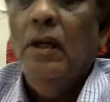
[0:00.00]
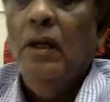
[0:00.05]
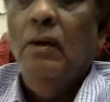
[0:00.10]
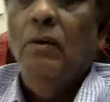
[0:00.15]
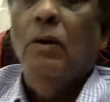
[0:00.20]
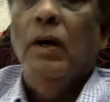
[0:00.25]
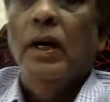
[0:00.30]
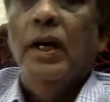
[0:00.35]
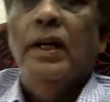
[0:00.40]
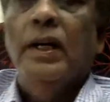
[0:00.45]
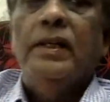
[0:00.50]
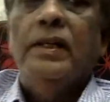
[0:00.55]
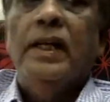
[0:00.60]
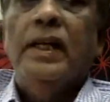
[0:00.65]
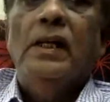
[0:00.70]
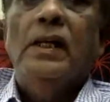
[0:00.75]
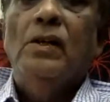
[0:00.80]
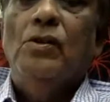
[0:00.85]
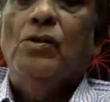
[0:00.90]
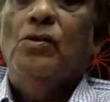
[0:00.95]
who are
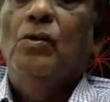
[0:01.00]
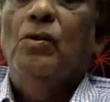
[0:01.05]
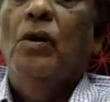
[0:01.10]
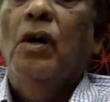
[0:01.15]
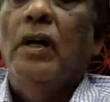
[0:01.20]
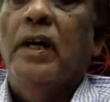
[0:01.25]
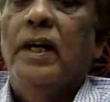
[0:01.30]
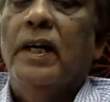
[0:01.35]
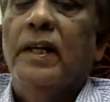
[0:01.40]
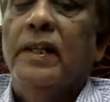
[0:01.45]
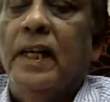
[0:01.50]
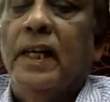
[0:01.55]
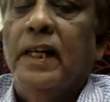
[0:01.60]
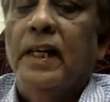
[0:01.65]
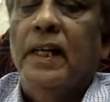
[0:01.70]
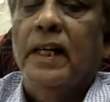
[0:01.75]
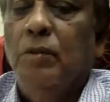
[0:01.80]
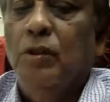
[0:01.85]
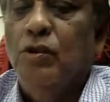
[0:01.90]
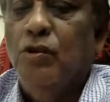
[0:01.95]
entitled to sue or entitled
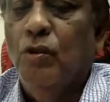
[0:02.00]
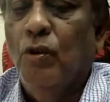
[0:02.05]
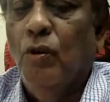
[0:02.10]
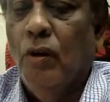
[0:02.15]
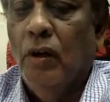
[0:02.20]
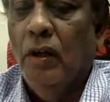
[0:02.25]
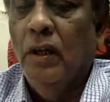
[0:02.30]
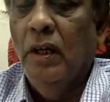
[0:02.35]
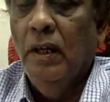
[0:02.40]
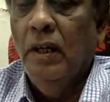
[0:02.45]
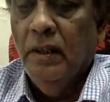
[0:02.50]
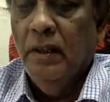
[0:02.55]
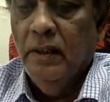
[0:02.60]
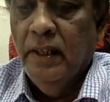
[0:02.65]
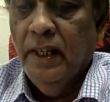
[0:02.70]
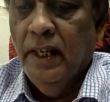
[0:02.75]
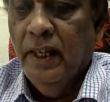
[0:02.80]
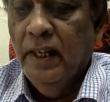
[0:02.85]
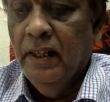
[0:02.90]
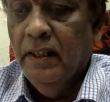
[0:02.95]
to be sued.
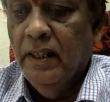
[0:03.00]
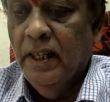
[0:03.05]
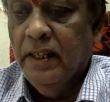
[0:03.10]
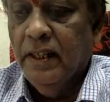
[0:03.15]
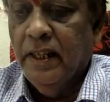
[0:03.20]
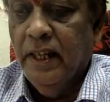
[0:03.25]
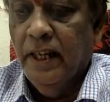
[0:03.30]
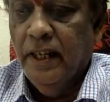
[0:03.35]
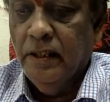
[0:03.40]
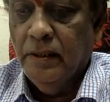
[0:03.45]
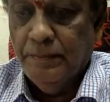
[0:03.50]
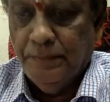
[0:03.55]
Then in that case,